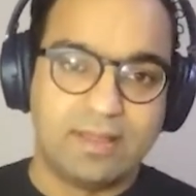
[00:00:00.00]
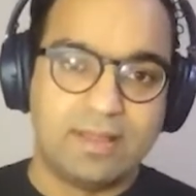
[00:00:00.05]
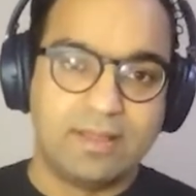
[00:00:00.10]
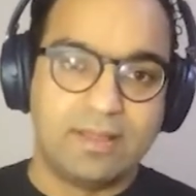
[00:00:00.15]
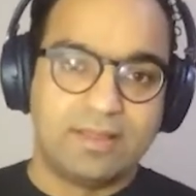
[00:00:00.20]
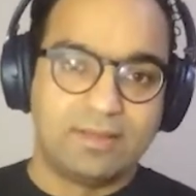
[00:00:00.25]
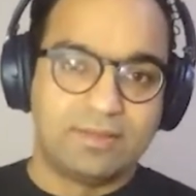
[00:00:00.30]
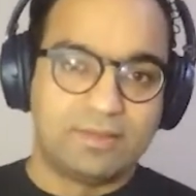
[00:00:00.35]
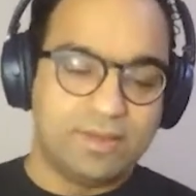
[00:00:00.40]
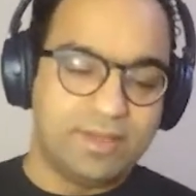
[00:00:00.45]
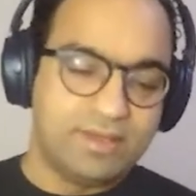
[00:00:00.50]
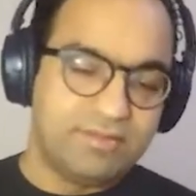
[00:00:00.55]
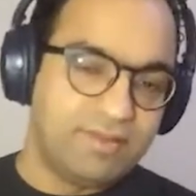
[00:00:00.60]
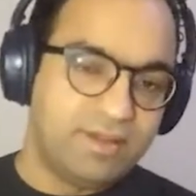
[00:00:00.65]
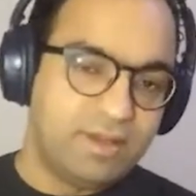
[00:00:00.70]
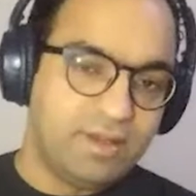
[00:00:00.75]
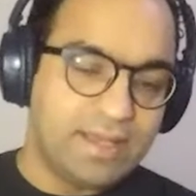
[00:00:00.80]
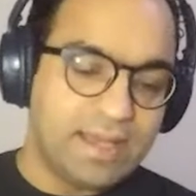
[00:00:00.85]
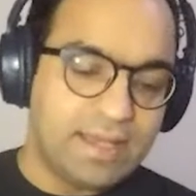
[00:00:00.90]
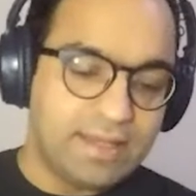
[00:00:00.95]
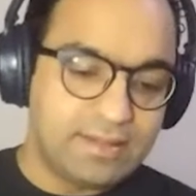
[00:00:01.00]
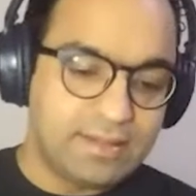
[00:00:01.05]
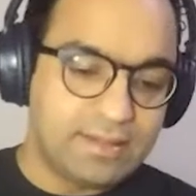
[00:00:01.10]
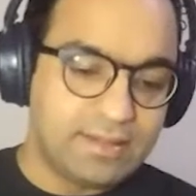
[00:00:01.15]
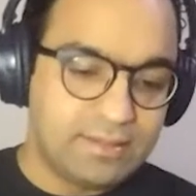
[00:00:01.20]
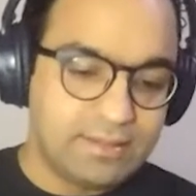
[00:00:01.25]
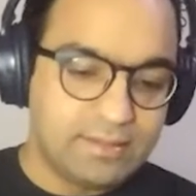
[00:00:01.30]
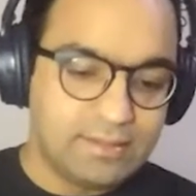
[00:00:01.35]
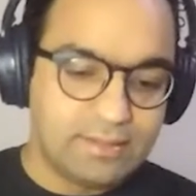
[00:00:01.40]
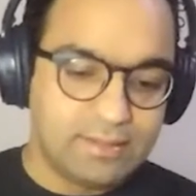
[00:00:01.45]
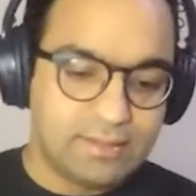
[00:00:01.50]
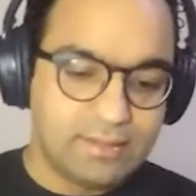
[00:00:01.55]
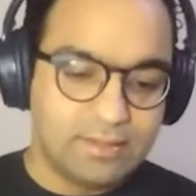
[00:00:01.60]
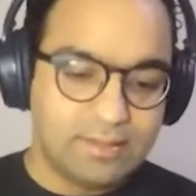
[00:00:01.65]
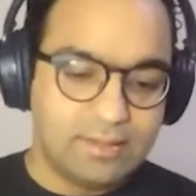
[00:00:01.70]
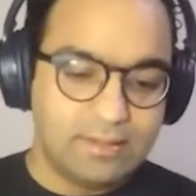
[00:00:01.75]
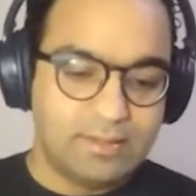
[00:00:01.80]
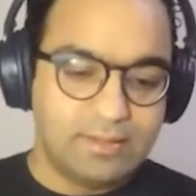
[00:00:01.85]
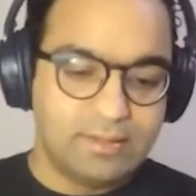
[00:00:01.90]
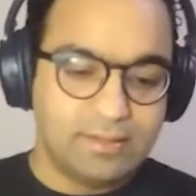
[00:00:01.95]
So if you look at
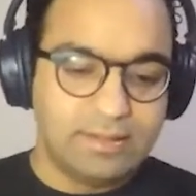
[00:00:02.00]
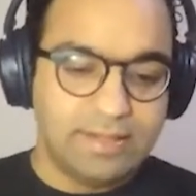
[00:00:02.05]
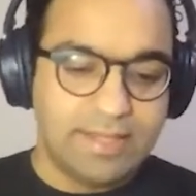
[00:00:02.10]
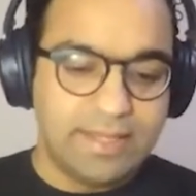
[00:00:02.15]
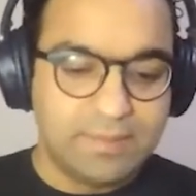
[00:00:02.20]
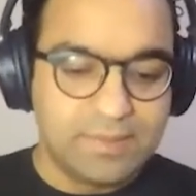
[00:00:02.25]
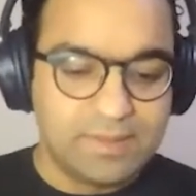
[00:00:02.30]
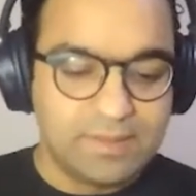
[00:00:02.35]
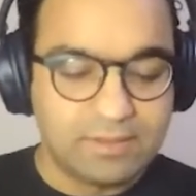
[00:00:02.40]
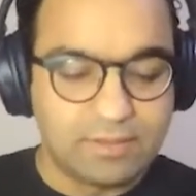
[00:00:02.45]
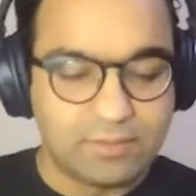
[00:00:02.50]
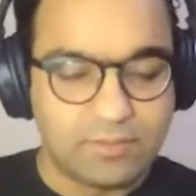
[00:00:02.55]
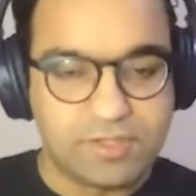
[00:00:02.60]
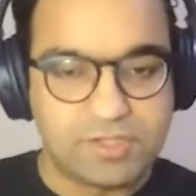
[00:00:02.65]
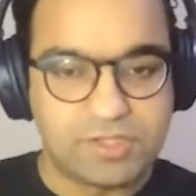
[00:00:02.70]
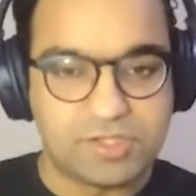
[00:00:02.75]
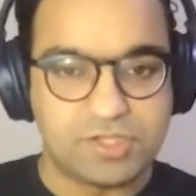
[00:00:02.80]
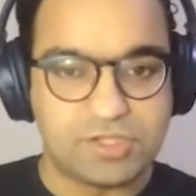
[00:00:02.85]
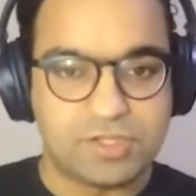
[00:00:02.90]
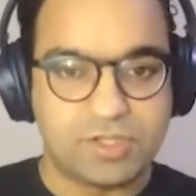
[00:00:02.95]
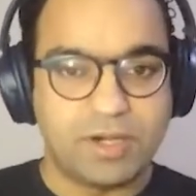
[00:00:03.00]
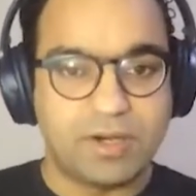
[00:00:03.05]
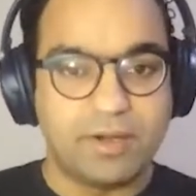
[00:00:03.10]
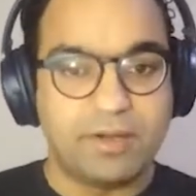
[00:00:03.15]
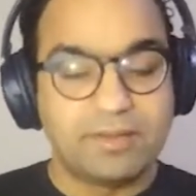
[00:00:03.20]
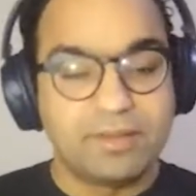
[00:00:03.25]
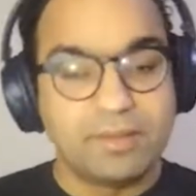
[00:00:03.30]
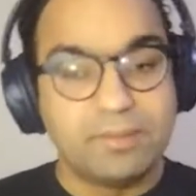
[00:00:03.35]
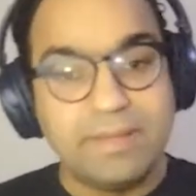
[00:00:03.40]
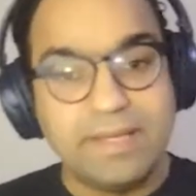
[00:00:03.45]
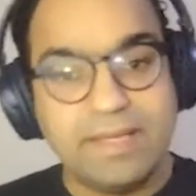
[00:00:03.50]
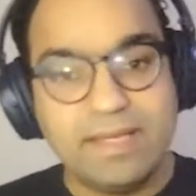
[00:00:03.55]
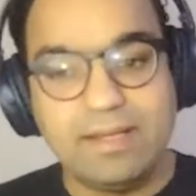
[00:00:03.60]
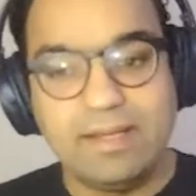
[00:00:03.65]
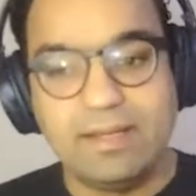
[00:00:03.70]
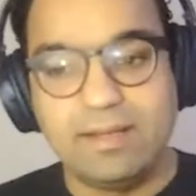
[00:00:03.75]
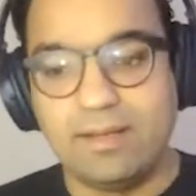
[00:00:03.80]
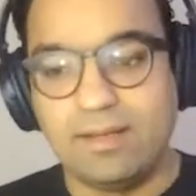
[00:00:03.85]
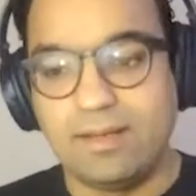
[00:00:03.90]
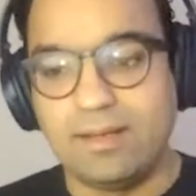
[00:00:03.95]
the labels, which are the
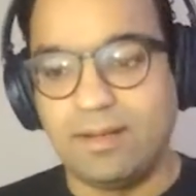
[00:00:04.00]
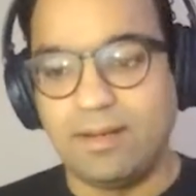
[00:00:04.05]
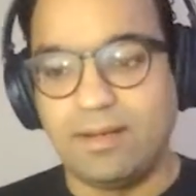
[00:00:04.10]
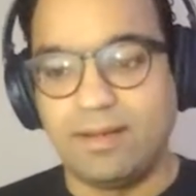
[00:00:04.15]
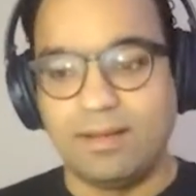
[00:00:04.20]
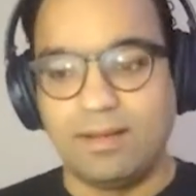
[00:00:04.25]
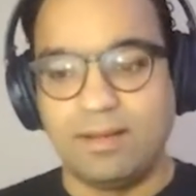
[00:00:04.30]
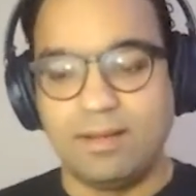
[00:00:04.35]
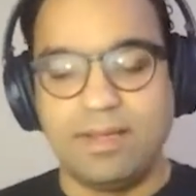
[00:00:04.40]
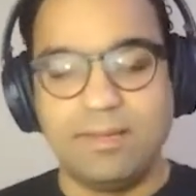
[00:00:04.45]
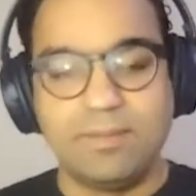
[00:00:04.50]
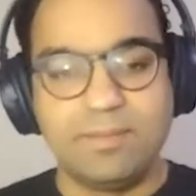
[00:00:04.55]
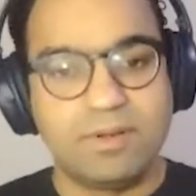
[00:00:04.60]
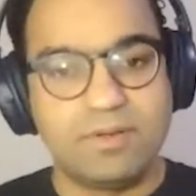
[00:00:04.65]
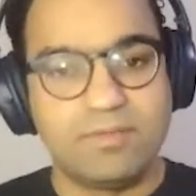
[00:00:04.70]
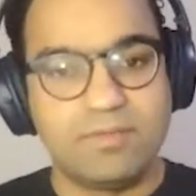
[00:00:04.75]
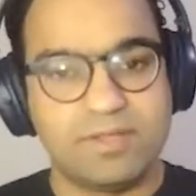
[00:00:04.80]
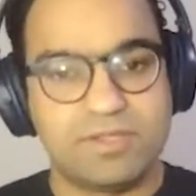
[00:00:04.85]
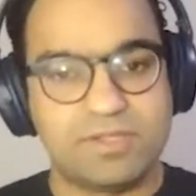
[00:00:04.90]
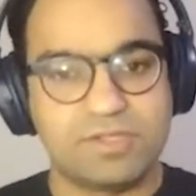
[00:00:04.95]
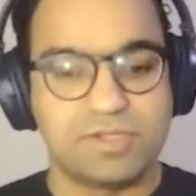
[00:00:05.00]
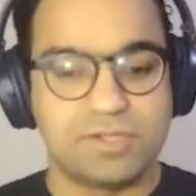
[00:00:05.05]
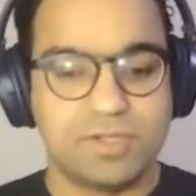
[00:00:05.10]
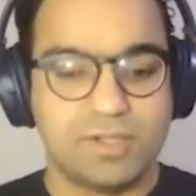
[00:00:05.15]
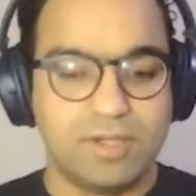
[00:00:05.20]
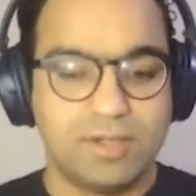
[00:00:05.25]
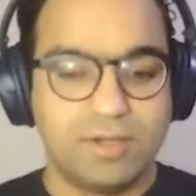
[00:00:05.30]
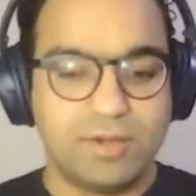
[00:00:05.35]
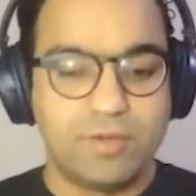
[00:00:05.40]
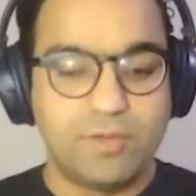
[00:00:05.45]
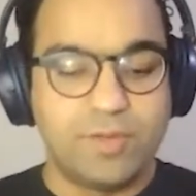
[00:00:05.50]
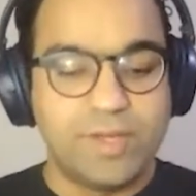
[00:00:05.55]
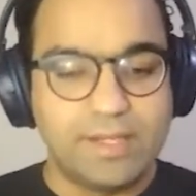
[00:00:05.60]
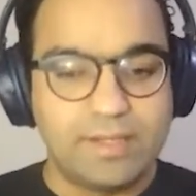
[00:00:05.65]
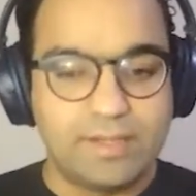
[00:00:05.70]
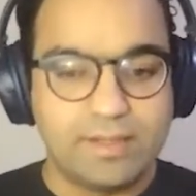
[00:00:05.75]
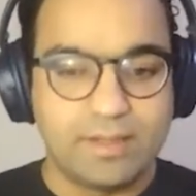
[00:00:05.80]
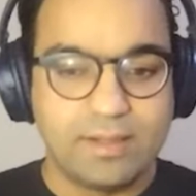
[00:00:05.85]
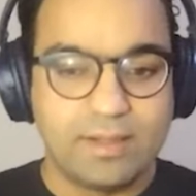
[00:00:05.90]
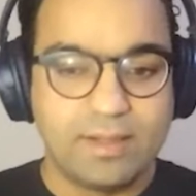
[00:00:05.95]
main input, which
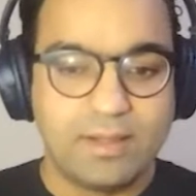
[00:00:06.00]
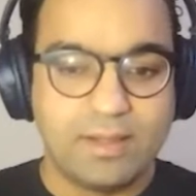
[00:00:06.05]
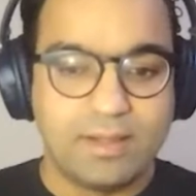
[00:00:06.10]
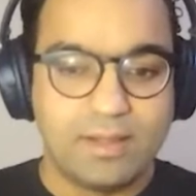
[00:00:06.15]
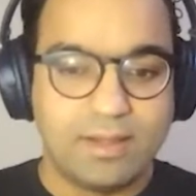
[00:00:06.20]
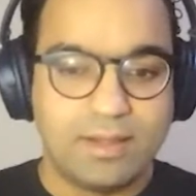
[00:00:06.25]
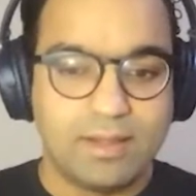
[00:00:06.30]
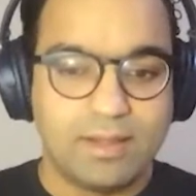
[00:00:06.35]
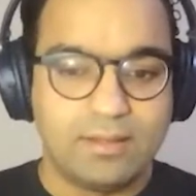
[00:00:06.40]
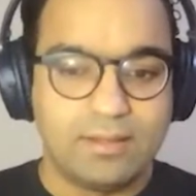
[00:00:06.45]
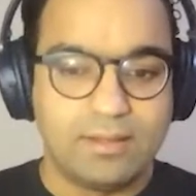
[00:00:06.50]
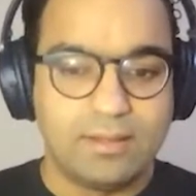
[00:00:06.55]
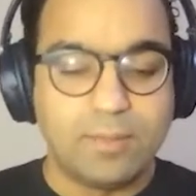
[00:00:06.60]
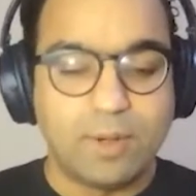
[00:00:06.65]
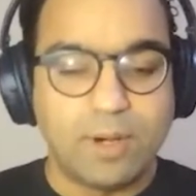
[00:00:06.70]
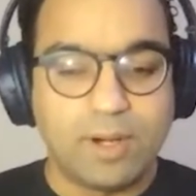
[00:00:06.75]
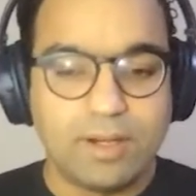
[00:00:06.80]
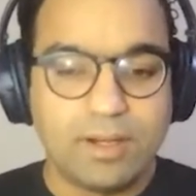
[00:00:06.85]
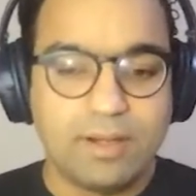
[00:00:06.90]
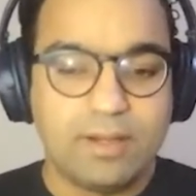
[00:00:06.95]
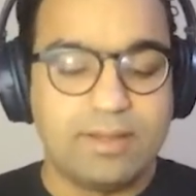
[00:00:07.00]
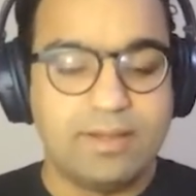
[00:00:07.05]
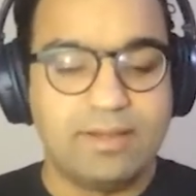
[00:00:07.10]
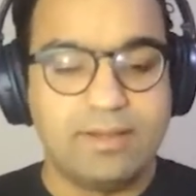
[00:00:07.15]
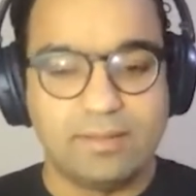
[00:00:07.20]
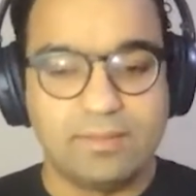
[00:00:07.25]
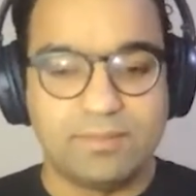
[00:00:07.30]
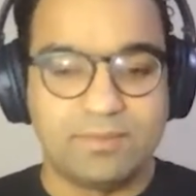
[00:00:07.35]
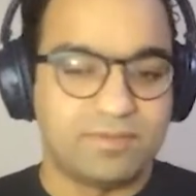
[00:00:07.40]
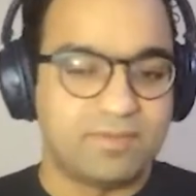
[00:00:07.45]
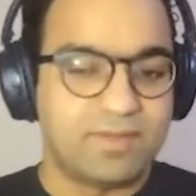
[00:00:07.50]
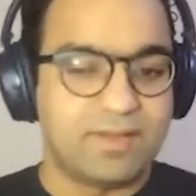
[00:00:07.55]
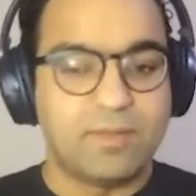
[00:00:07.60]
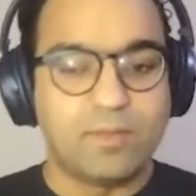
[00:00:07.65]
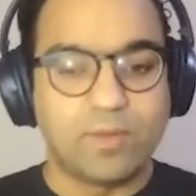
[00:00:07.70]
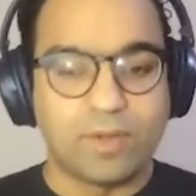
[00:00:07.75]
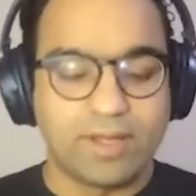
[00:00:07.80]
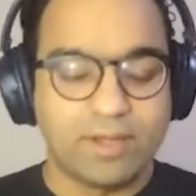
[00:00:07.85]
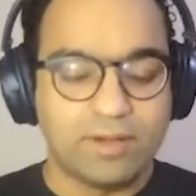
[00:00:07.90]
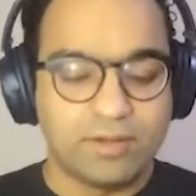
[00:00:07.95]
treat the model in terms of like
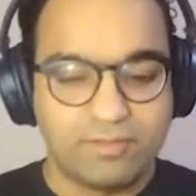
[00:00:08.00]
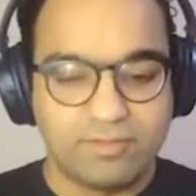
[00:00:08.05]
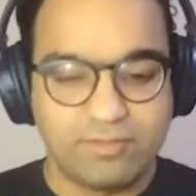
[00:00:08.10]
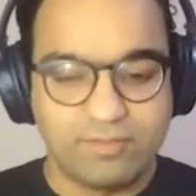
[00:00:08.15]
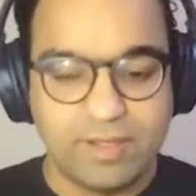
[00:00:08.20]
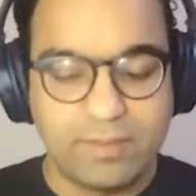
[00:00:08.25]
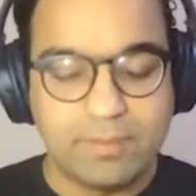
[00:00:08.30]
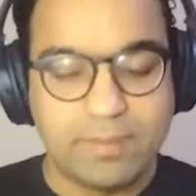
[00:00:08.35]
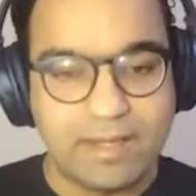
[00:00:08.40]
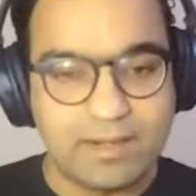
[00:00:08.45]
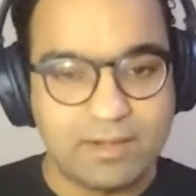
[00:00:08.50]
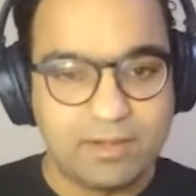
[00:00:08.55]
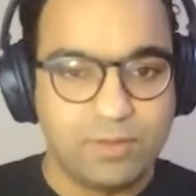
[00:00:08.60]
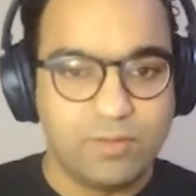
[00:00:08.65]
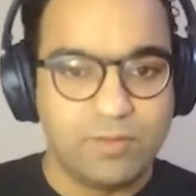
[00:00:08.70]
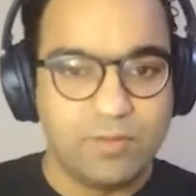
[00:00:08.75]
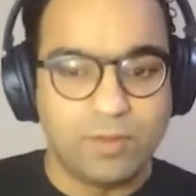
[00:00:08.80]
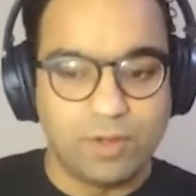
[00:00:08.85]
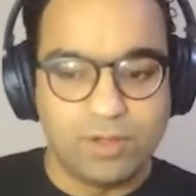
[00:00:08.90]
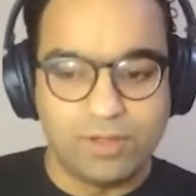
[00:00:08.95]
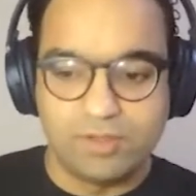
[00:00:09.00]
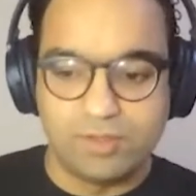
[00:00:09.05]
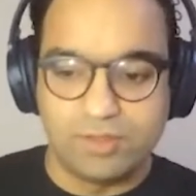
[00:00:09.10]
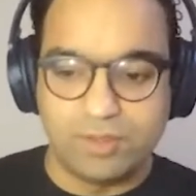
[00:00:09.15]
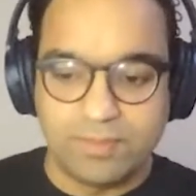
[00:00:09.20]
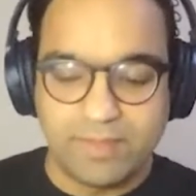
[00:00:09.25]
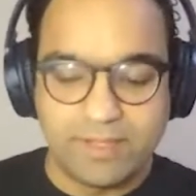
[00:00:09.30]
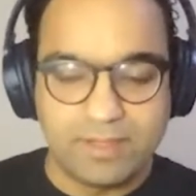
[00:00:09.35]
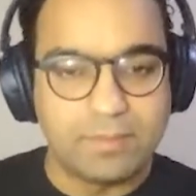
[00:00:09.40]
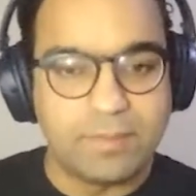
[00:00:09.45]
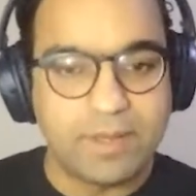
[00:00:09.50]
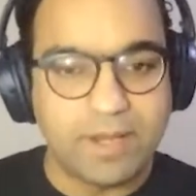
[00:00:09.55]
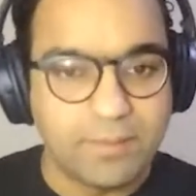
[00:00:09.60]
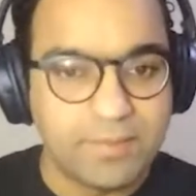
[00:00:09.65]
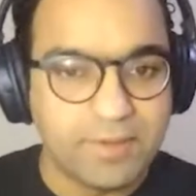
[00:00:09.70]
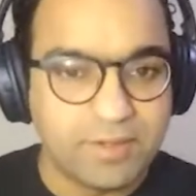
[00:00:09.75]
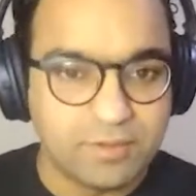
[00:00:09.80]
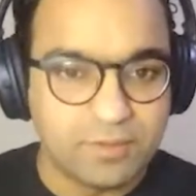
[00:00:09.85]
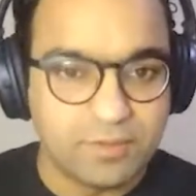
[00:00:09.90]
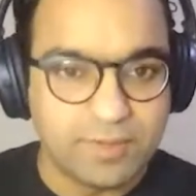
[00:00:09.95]
what kind of feedback do you want to update the
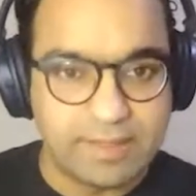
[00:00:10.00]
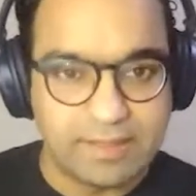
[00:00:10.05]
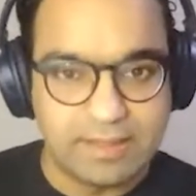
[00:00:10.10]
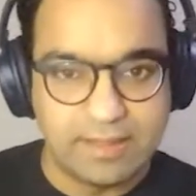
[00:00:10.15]
parameters with,